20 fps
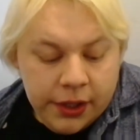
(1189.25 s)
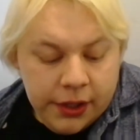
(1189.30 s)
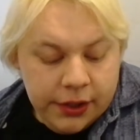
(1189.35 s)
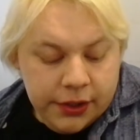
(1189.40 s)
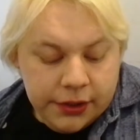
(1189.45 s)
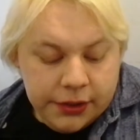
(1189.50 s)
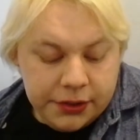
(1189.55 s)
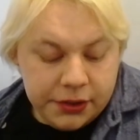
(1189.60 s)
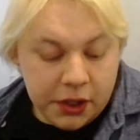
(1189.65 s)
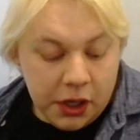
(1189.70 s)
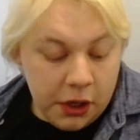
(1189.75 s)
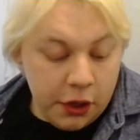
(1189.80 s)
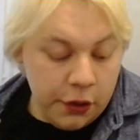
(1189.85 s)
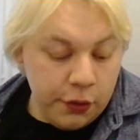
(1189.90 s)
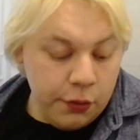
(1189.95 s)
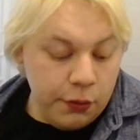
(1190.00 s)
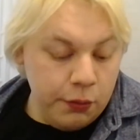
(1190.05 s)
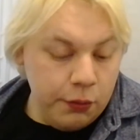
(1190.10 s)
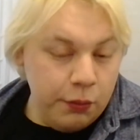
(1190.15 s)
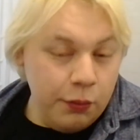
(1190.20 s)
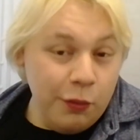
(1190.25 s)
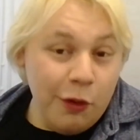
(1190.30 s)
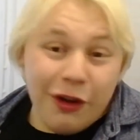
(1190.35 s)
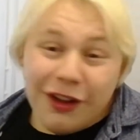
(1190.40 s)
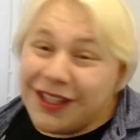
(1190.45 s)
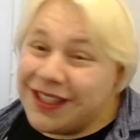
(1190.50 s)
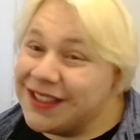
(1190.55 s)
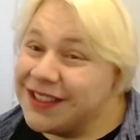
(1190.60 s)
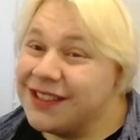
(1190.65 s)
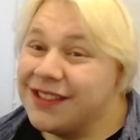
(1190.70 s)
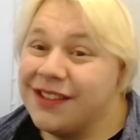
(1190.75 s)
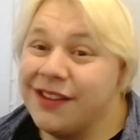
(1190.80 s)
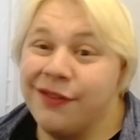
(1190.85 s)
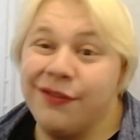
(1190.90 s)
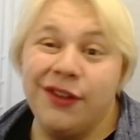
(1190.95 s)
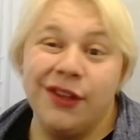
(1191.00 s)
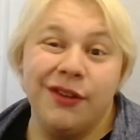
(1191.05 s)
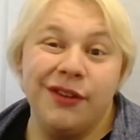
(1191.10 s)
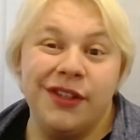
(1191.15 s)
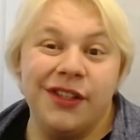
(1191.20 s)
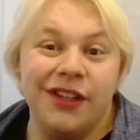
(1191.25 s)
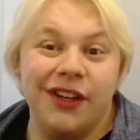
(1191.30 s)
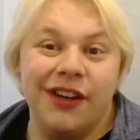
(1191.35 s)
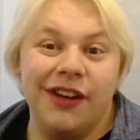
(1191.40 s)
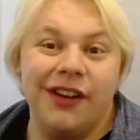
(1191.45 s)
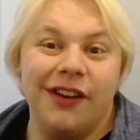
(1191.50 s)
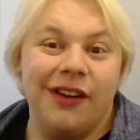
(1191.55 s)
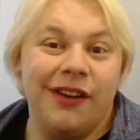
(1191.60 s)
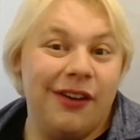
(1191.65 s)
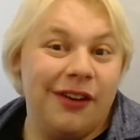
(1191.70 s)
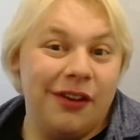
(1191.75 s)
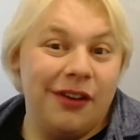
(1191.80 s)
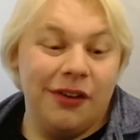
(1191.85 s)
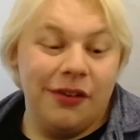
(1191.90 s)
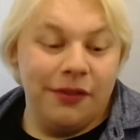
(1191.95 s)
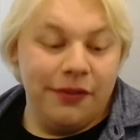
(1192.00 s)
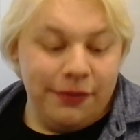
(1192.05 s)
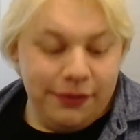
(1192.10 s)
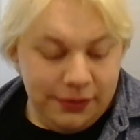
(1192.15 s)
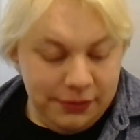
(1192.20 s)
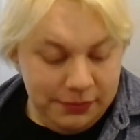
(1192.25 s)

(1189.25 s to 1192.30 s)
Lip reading: So what is the future of